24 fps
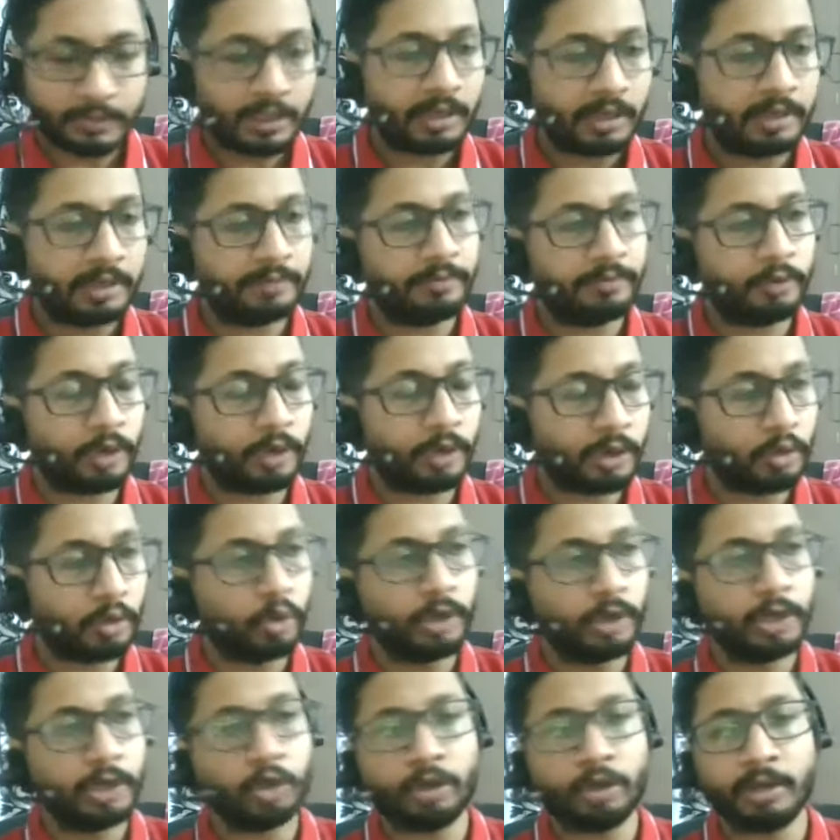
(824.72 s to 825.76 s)
If you are
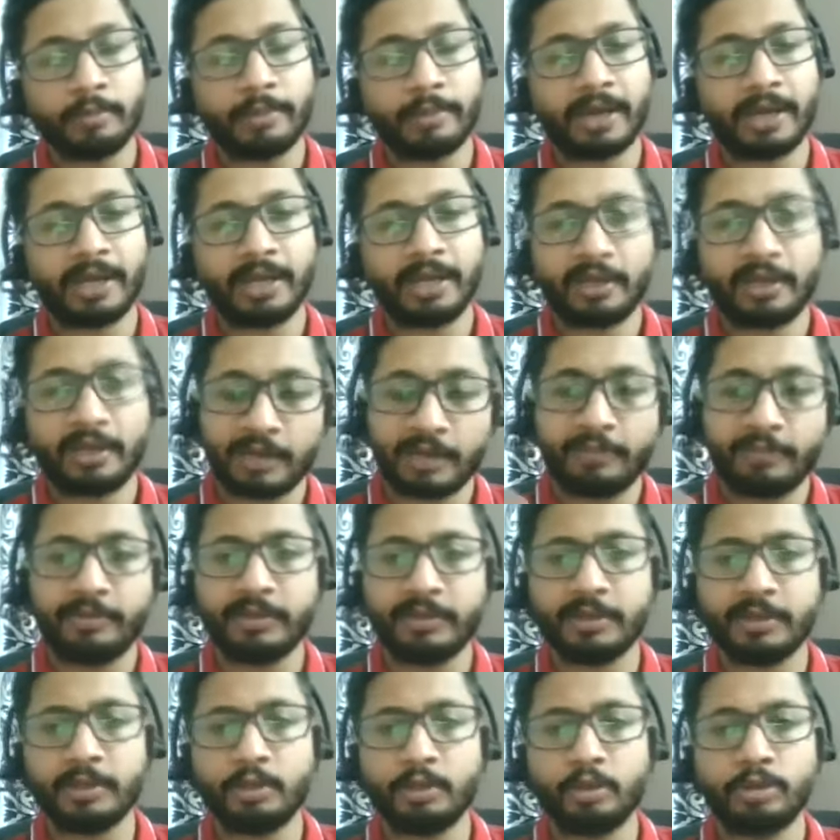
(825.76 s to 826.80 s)
going on a bike,
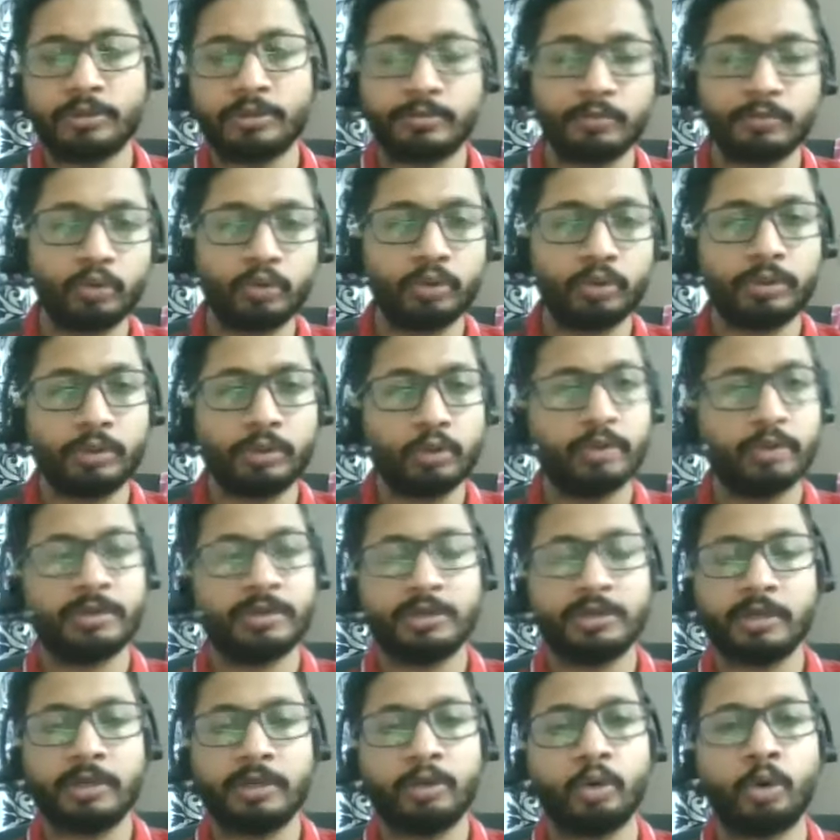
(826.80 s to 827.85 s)
everything goes smooth, you
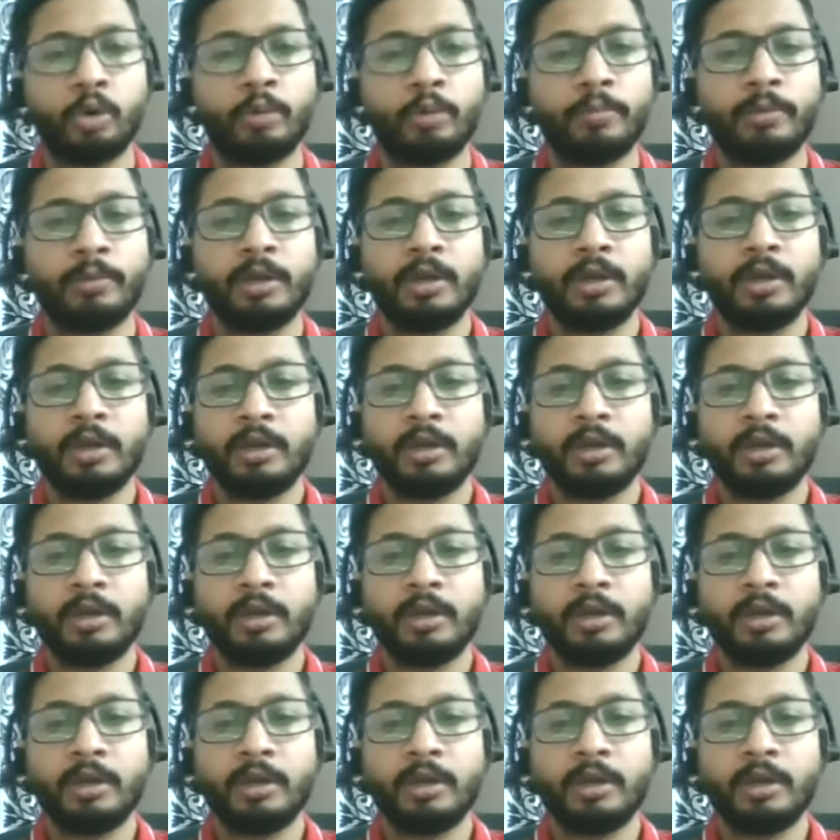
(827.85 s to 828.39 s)
return home,